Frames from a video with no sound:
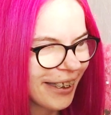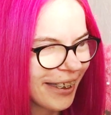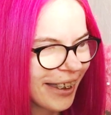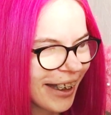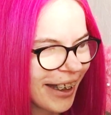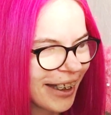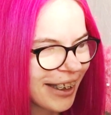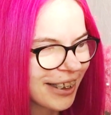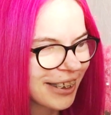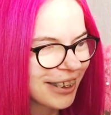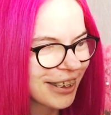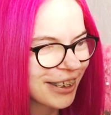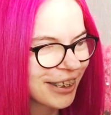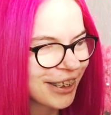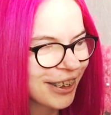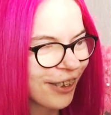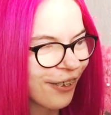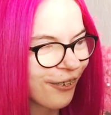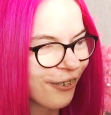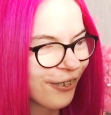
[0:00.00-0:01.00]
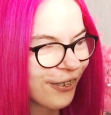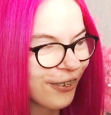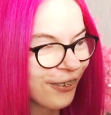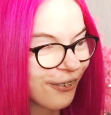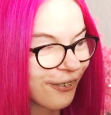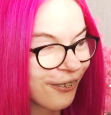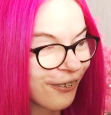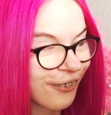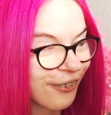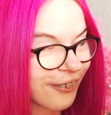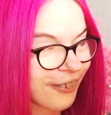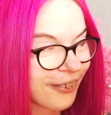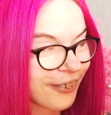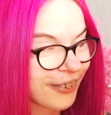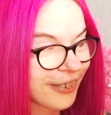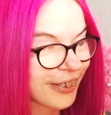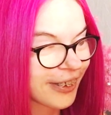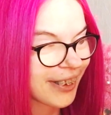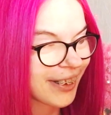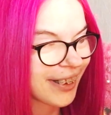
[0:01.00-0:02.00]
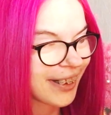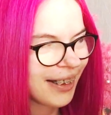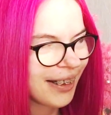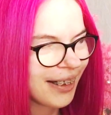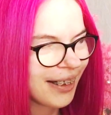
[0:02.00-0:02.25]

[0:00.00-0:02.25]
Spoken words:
That is so cool.